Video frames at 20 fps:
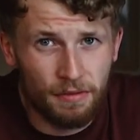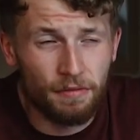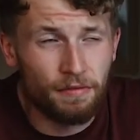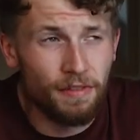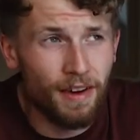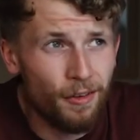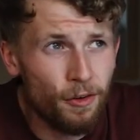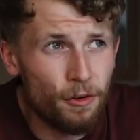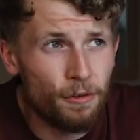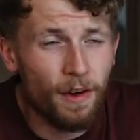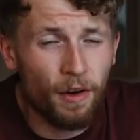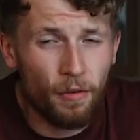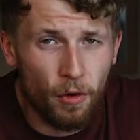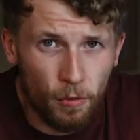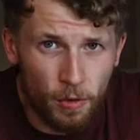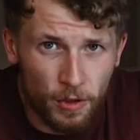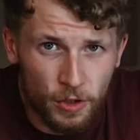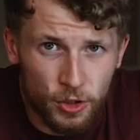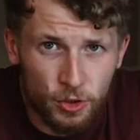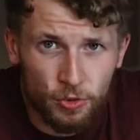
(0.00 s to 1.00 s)
very
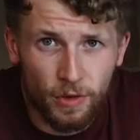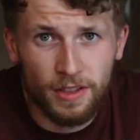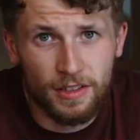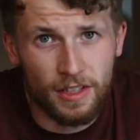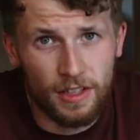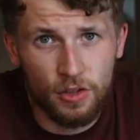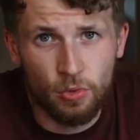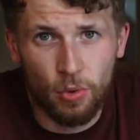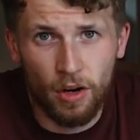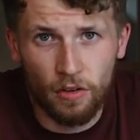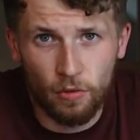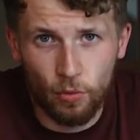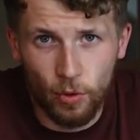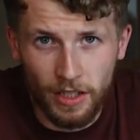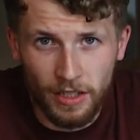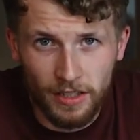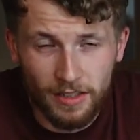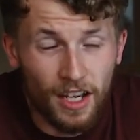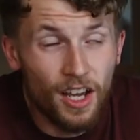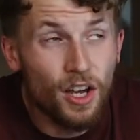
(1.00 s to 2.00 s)
restricted 12
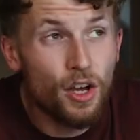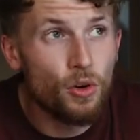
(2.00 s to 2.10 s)
weeks,